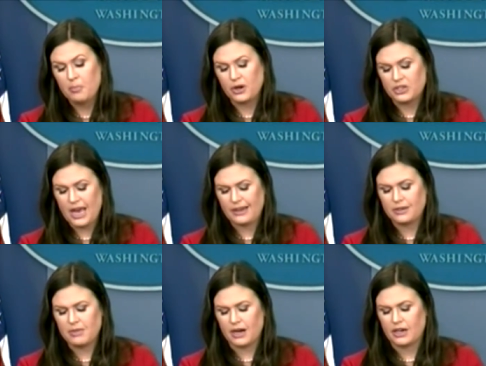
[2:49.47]
protect
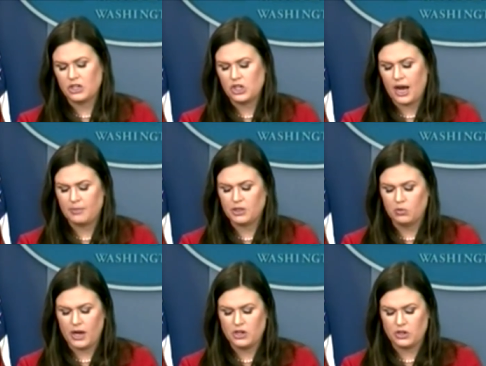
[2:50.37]
American jobs
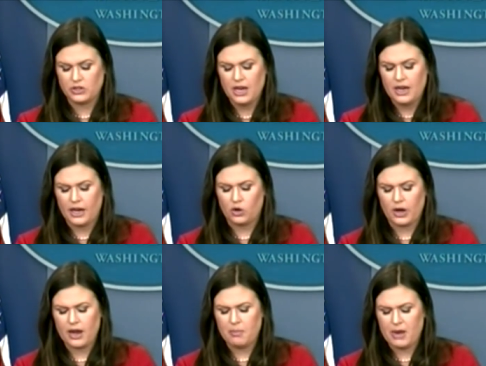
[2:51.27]
and wages, and
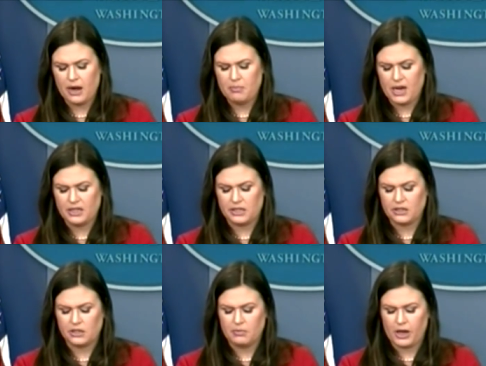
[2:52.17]
create a merit-based
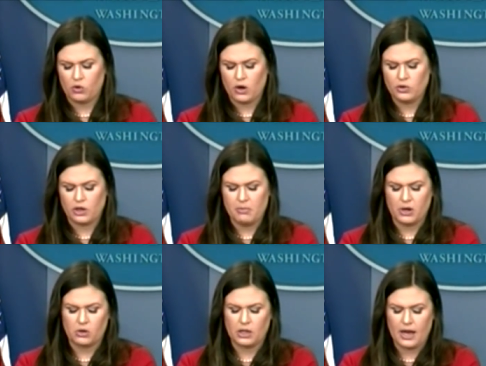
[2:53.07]
system that grows our
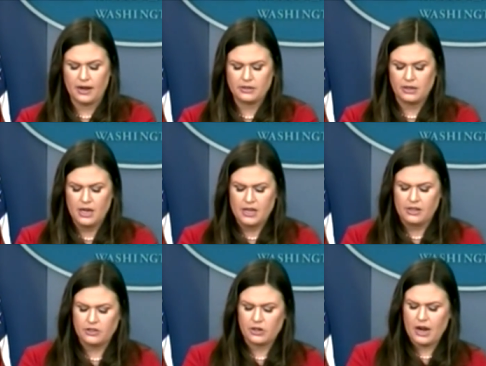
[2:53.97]
middle class.
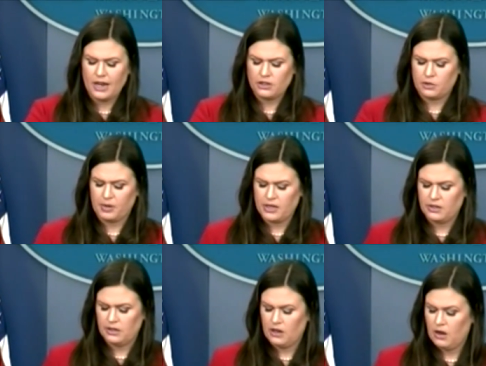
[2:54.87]
These are not just
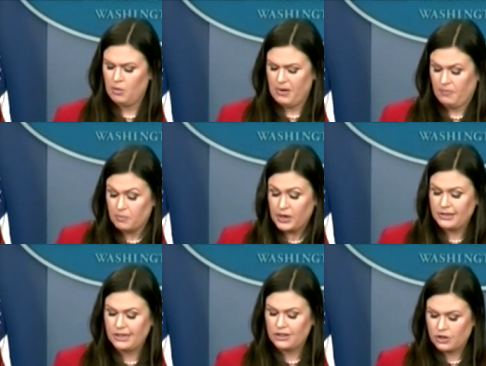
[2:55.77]

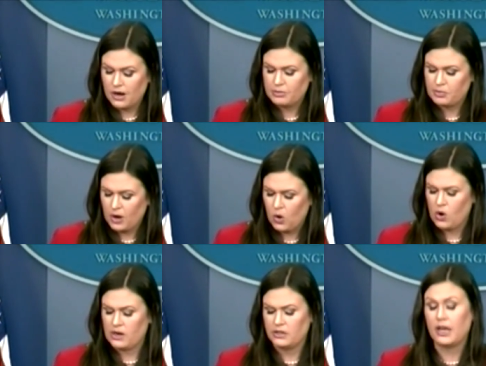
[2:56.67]
President Trump's
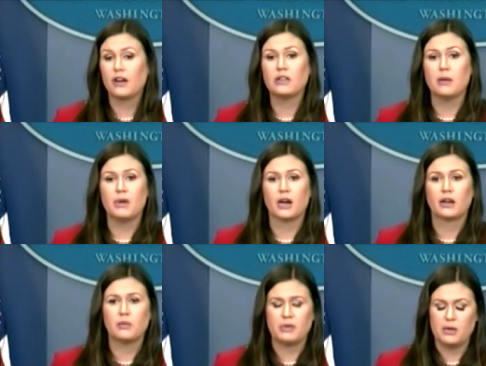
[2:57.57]
priorities, they are the
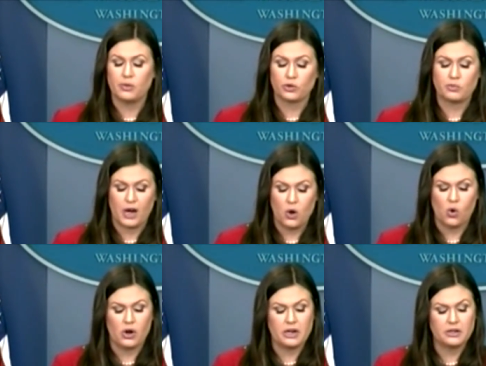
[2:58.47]
American people's
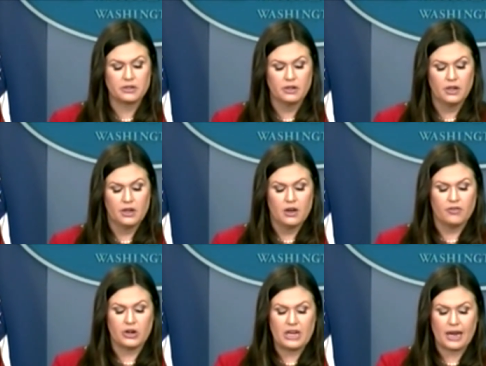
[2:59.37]
priorities.
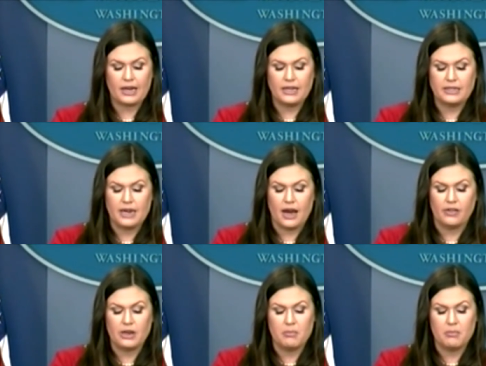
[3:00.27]
For decades now, the